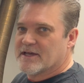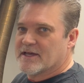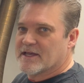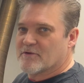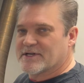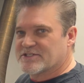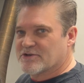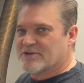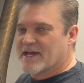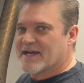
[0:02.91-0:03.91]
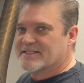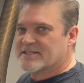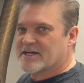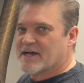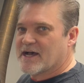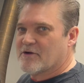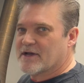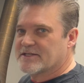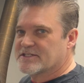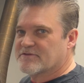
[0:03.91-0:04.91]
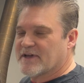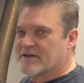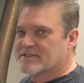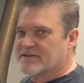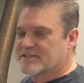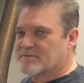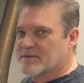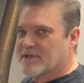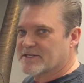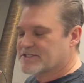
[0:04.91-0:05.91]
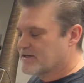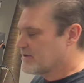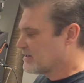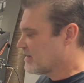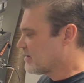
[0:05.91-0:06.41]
Hey, I wanted to show you guys how I adjust valves on this big block Chevy.